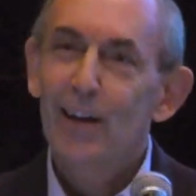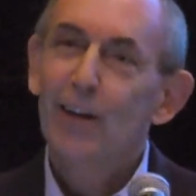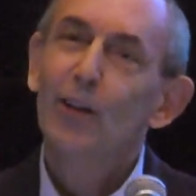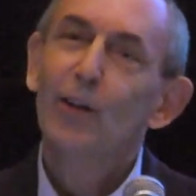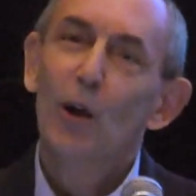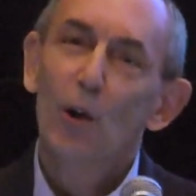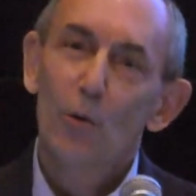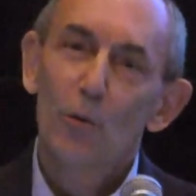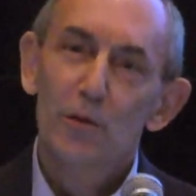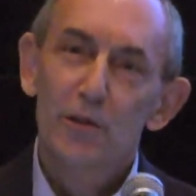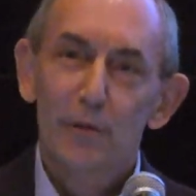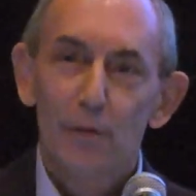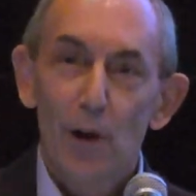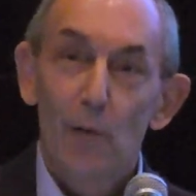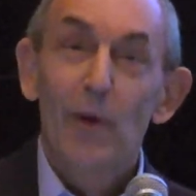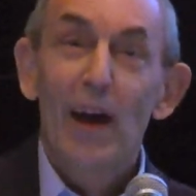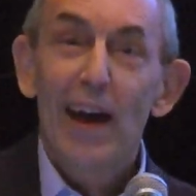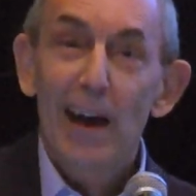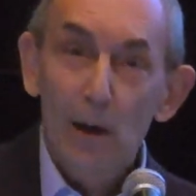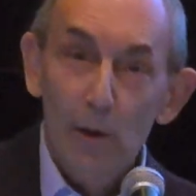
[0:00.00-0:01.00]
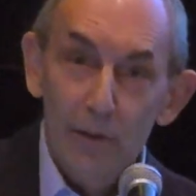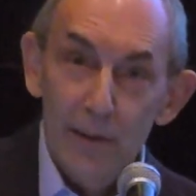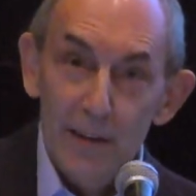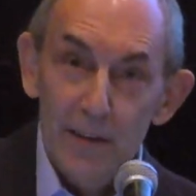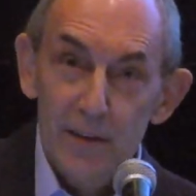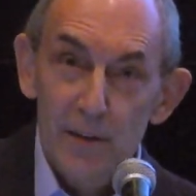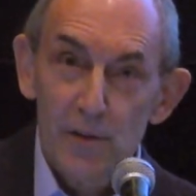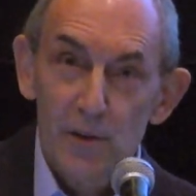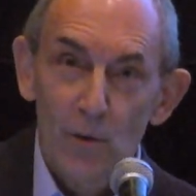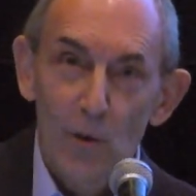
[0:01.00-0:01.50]
goes from a healthy
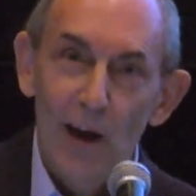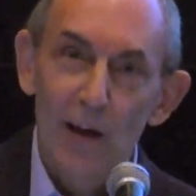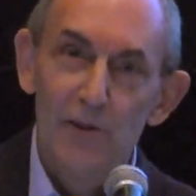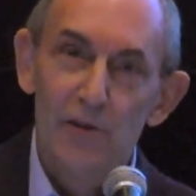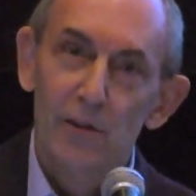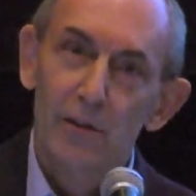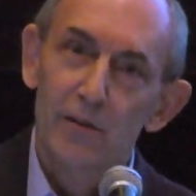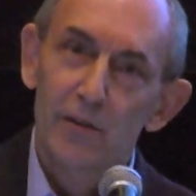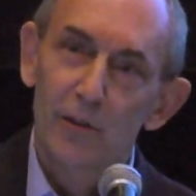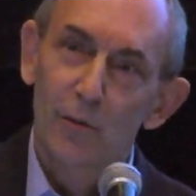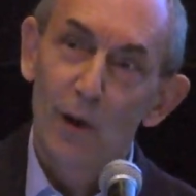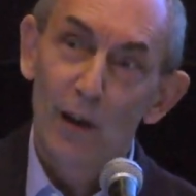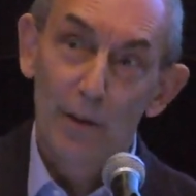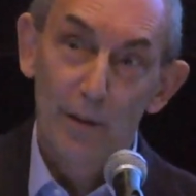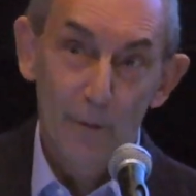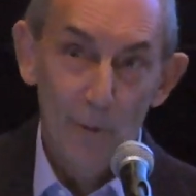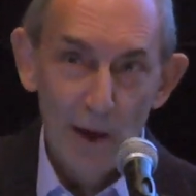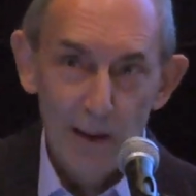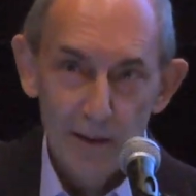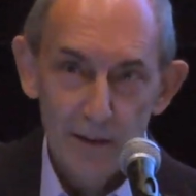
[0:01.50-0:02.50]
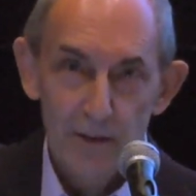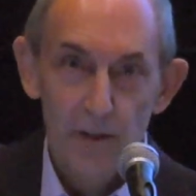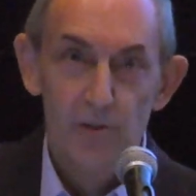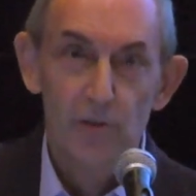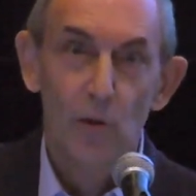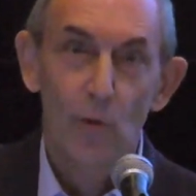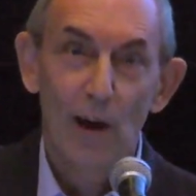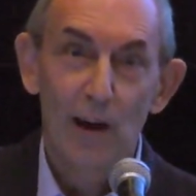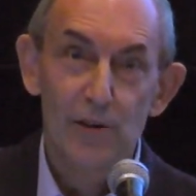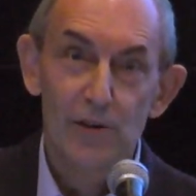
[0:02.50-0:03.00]
situation to a threatened
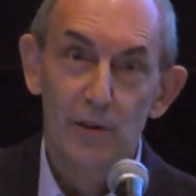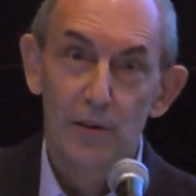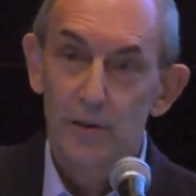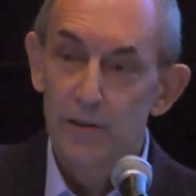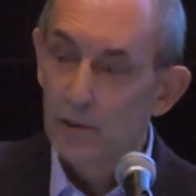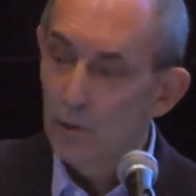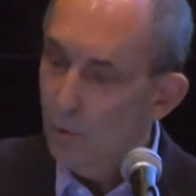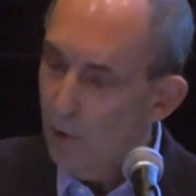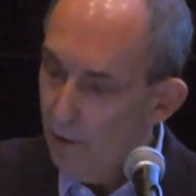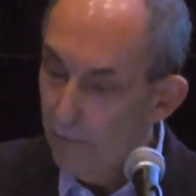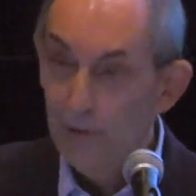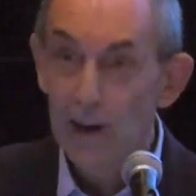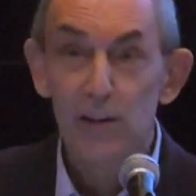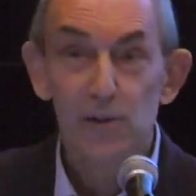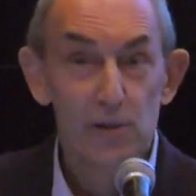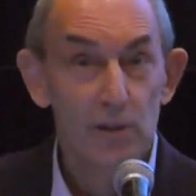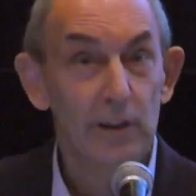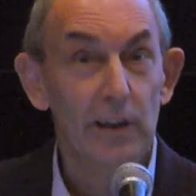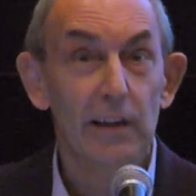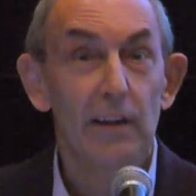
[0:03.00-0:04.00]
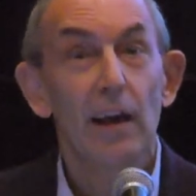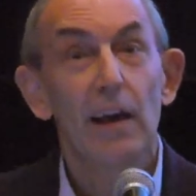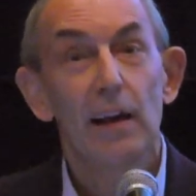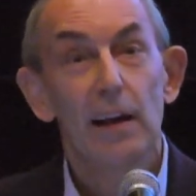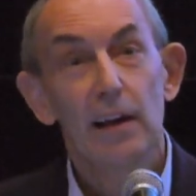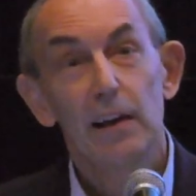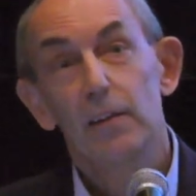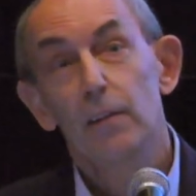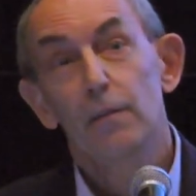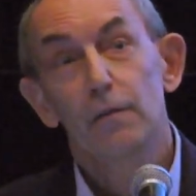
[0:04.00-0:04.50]
situation to eventually
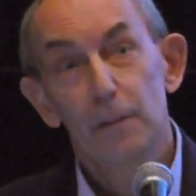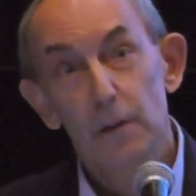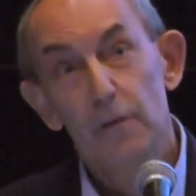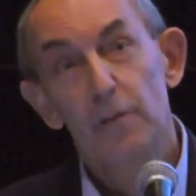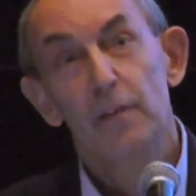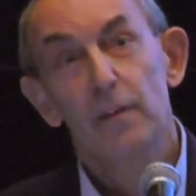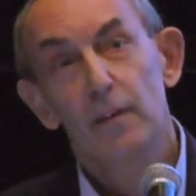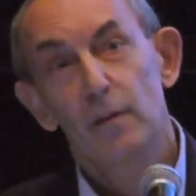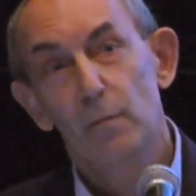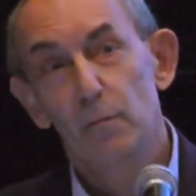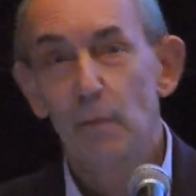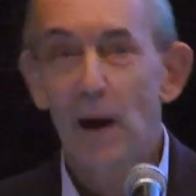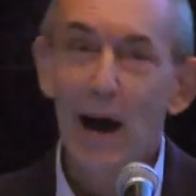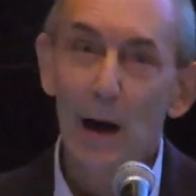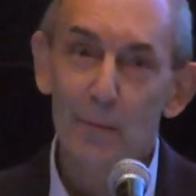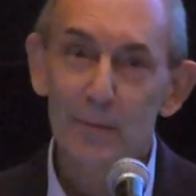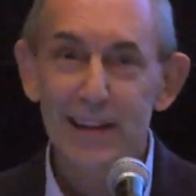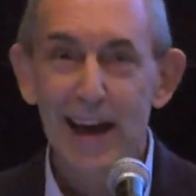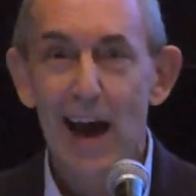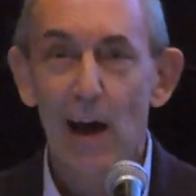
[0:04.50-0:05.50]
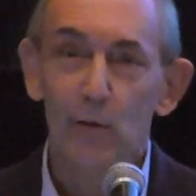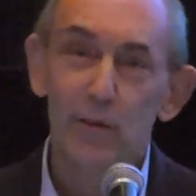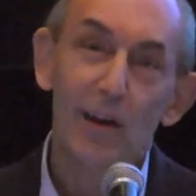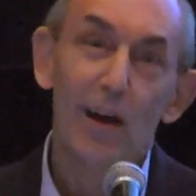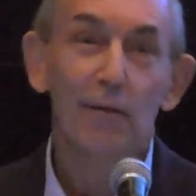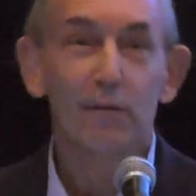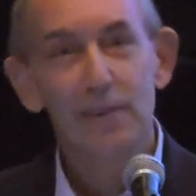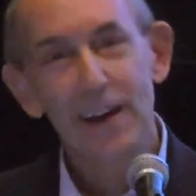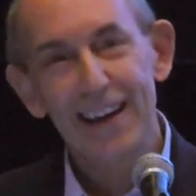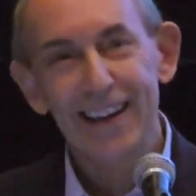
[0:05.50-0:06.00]
the 5th bombed out
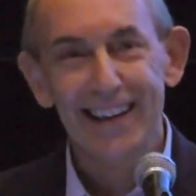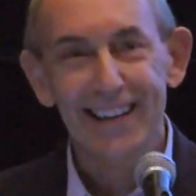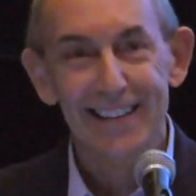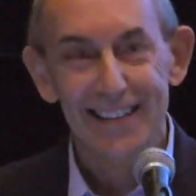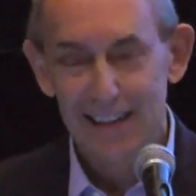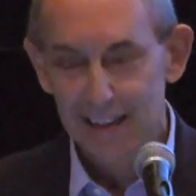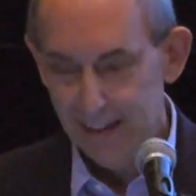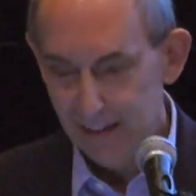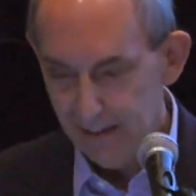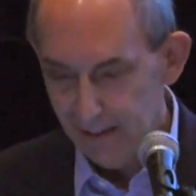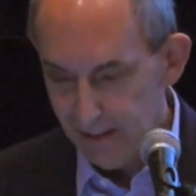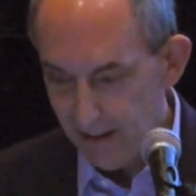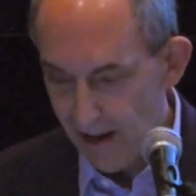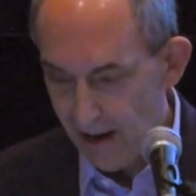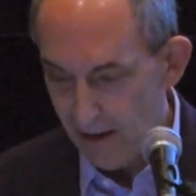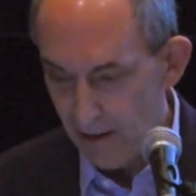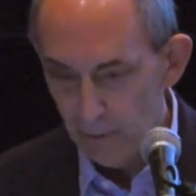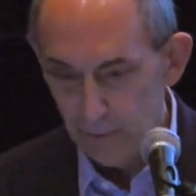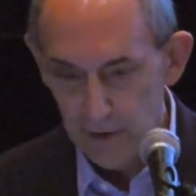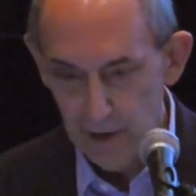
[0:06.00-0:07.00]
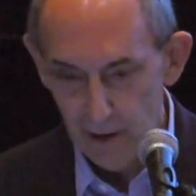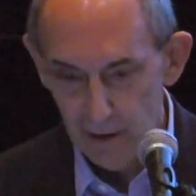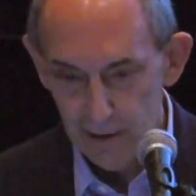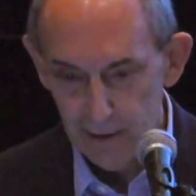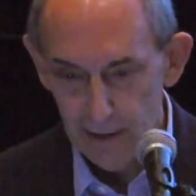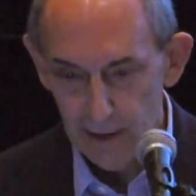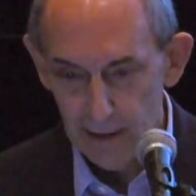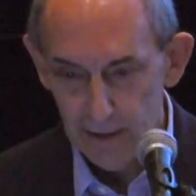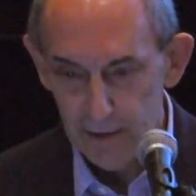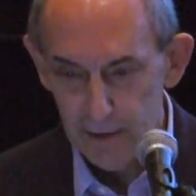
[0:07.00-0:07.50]
vacant kind of
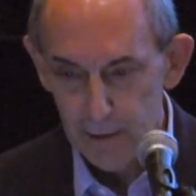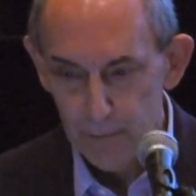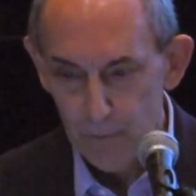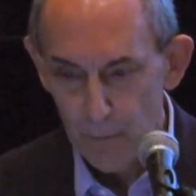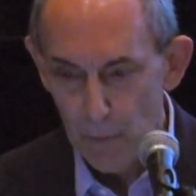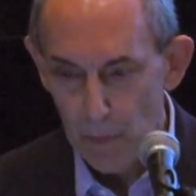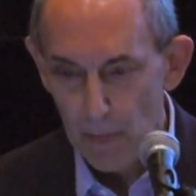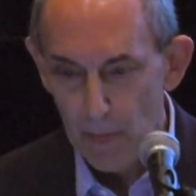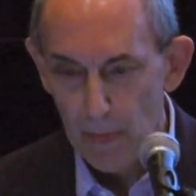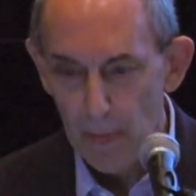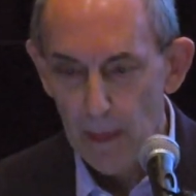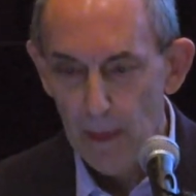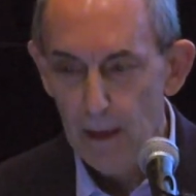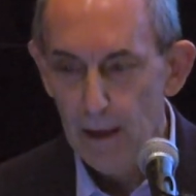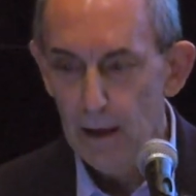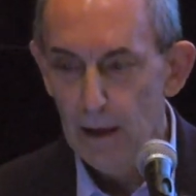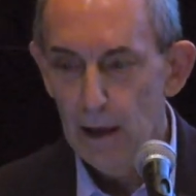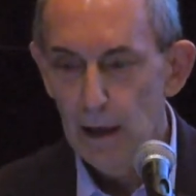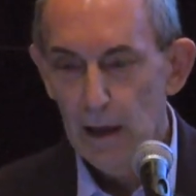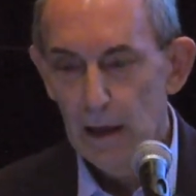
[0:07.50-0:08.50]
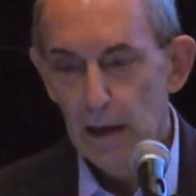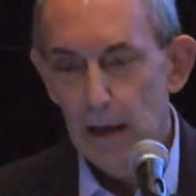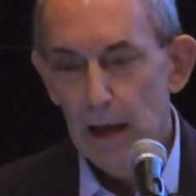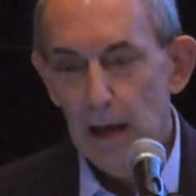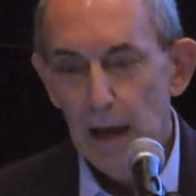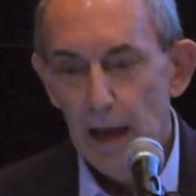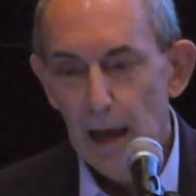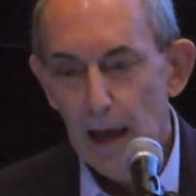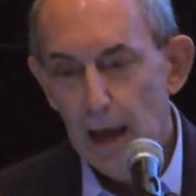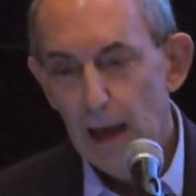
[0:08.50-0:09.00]
context.
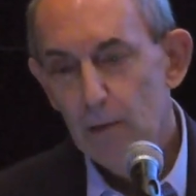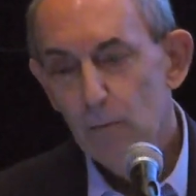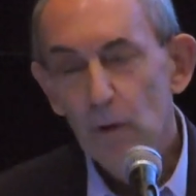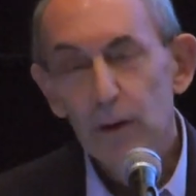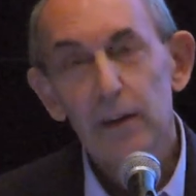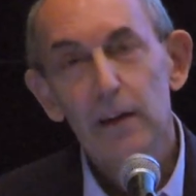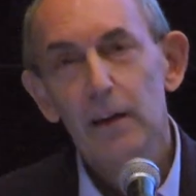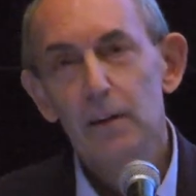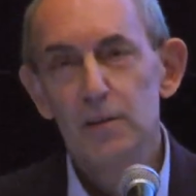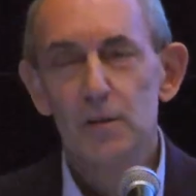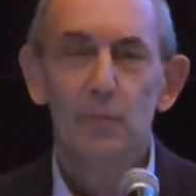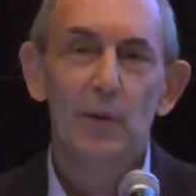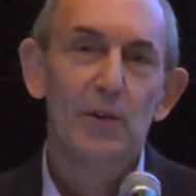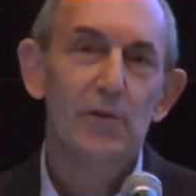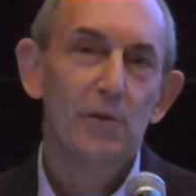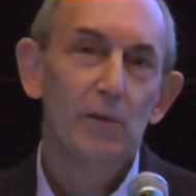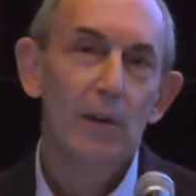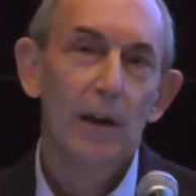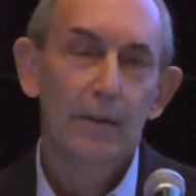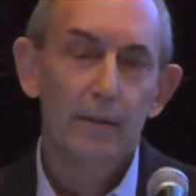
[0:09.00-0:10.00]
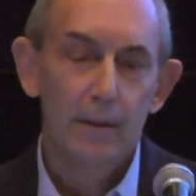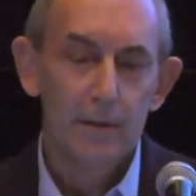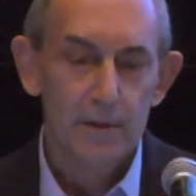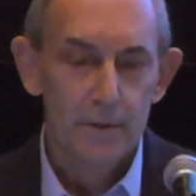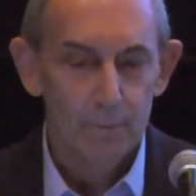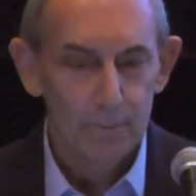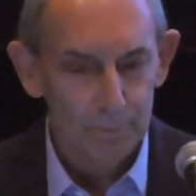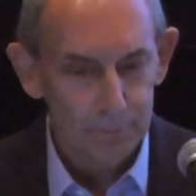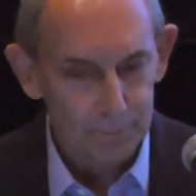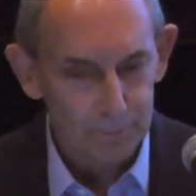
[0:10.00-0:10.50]
And what you get is a picture like this.